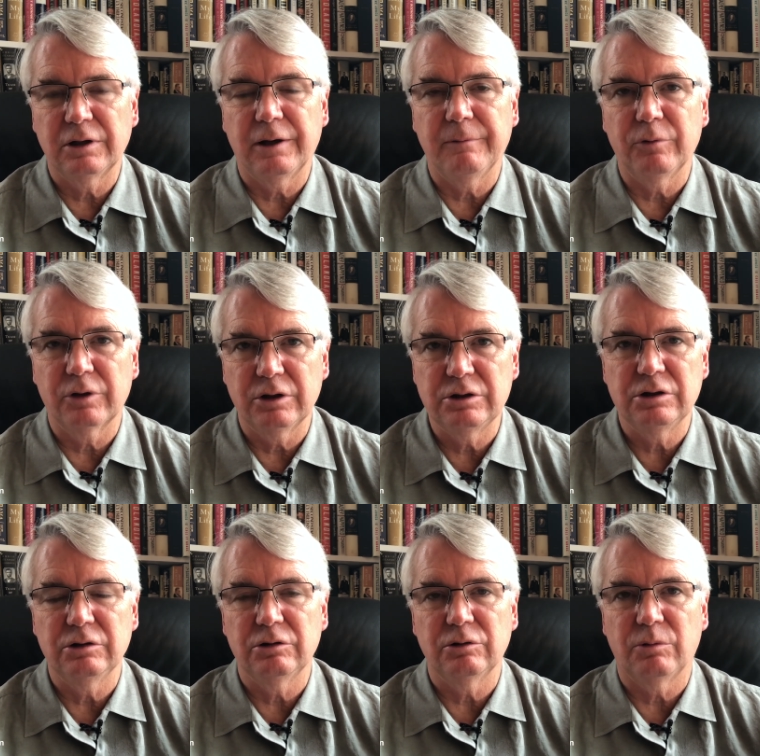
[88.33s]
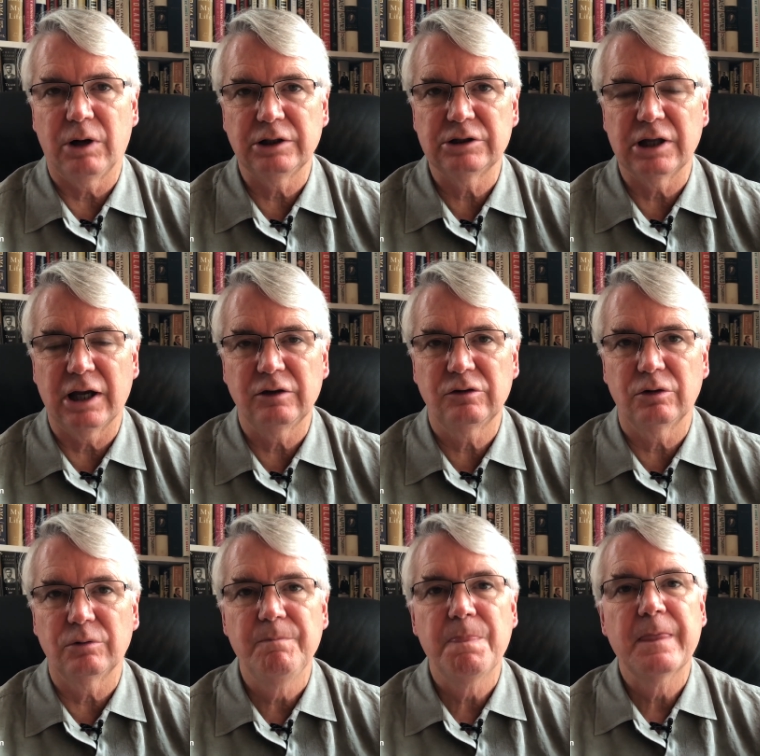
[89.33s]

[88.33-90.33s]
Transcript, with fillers: We'll continue to watch that. So